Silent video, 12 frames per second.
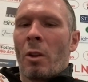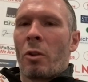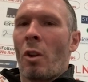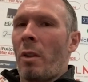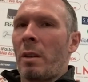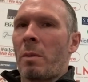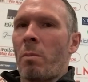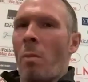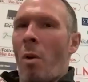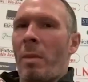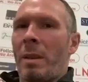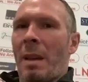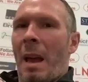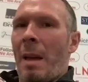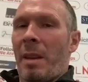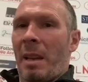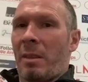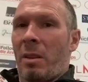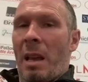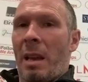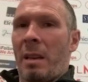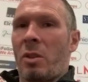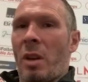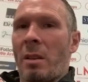Not at this moment in time. That
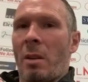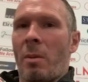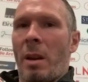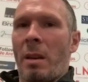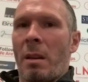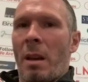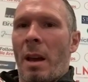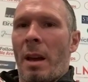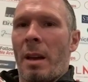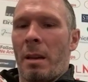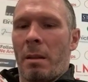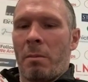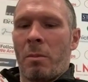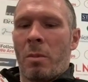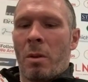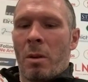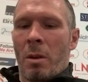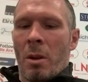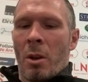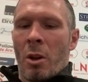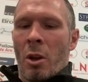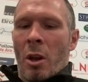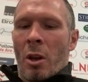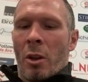is genuine.
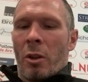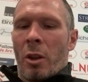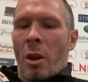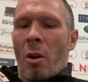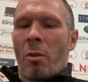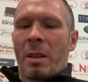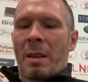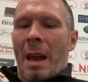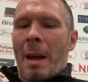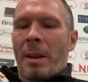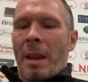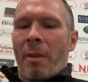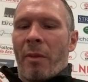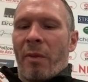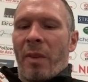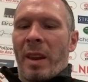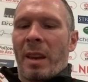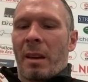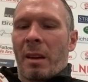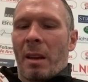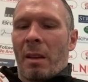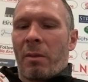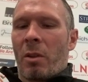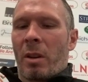The only time I'd ever think
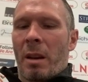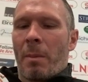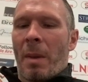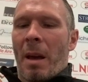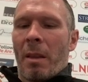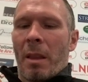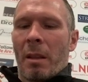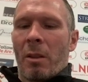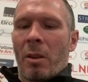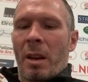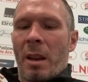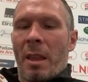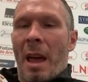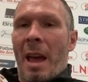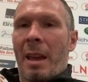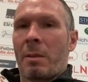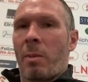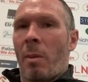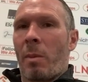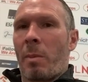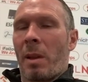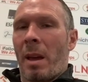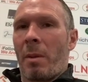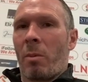of looking at that is when we
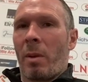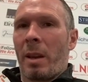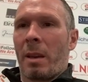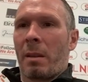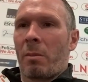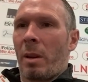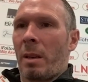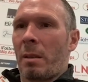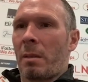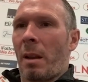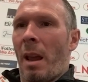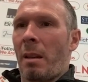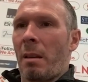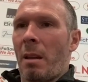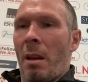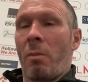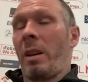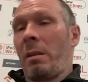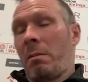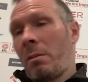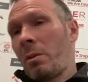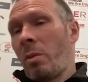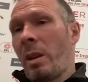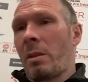play them a
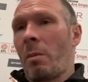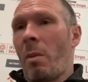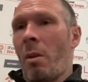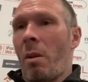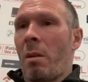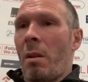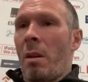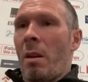week tomorrow.